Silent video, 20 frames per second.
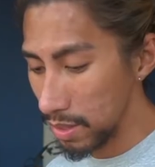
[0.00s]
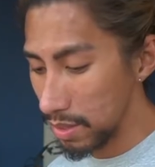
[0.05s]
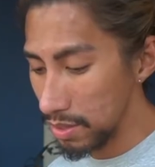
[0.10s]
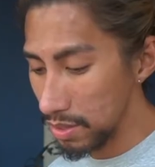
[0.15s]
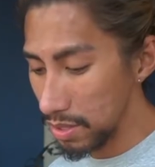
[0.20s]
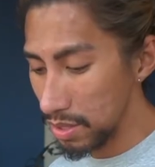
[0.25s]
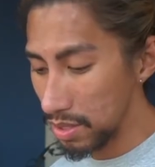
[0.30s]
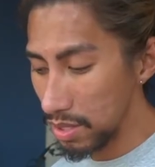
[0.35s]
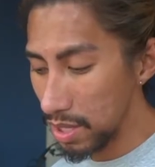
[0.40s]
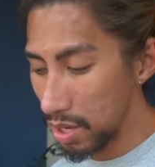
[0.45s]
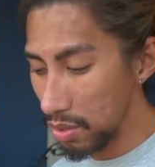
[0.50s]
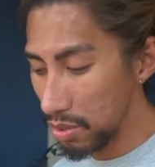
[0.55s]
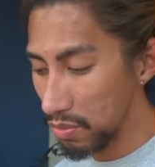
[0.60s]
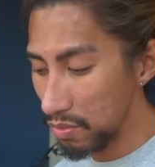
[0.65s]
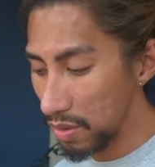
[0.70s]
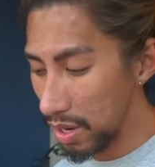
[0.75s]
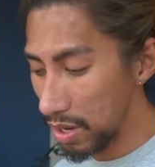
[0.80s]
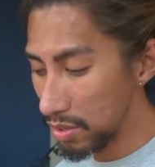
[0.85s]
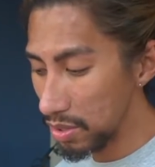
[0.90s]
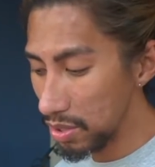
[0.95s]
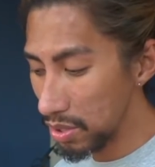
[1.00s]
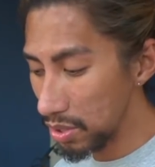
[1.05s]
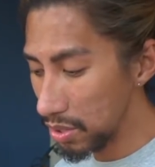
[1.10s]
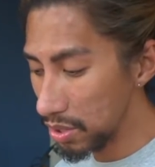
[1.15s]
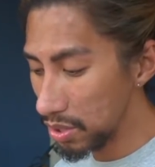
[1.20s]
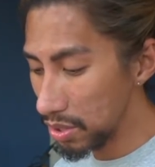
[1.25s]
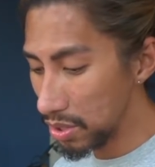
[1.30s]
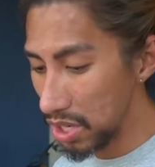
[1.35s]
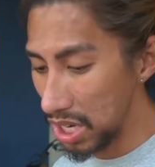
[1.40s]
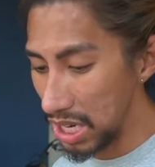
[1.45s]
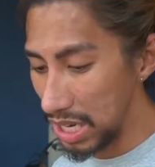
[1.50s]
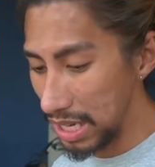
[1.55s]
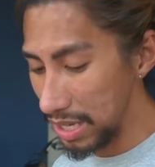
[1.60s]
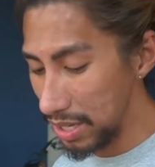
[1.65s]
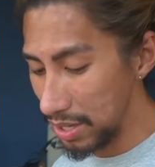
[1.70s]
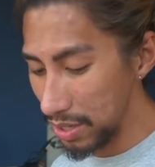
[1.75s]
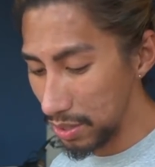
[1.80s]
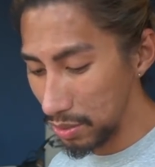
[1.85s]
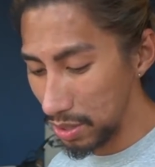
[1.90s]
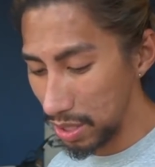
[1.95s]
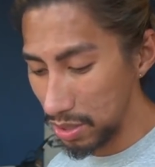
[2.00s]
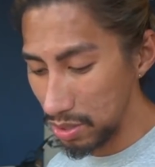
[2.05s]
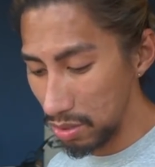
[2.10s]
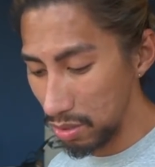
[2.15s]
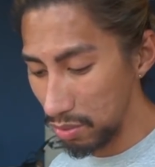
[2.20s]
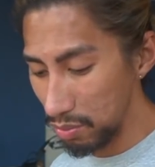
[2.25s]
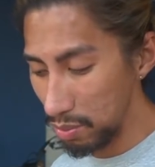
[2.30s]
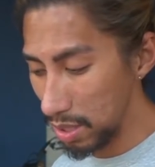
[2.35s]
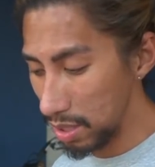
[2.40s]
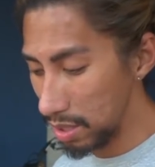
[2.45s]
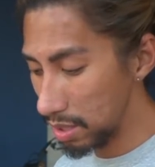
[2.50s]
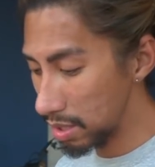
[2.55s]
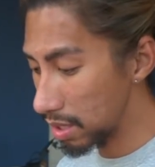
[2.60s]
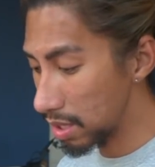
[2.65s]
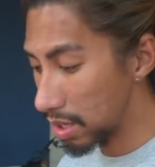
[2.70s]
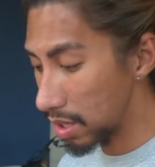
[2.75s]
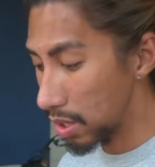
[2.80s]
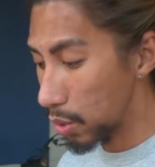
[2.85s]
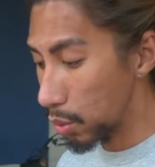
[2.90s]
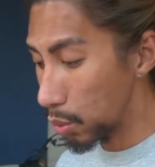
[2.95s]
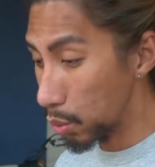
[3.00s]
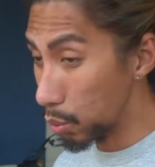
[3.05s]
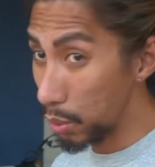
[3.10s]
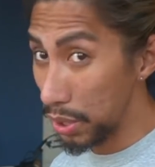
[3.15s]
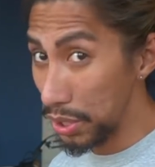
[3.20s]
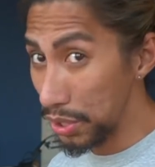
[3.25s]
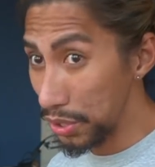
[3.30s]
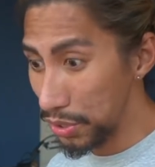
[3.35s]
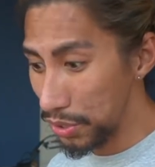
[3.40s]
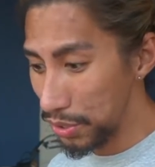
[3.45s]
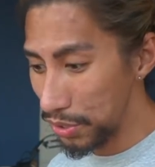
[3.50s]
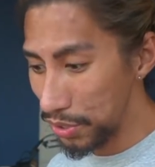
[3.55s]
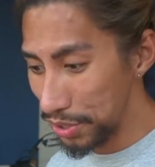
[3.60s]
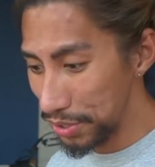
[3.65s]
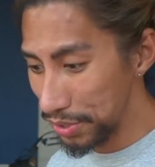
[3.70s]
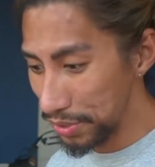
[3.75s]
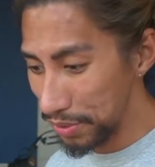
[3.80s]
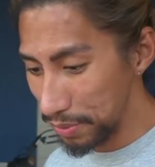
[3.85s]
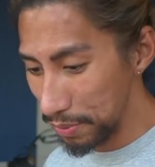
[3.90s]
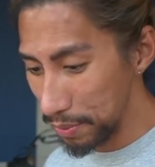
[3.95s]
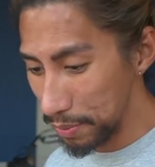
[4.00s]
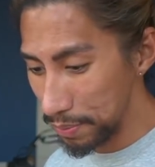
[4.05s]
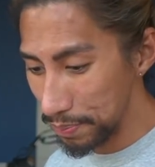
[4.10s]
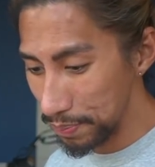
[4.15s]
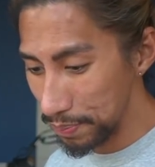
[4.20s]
Since now you found your Leo that you have been wondering.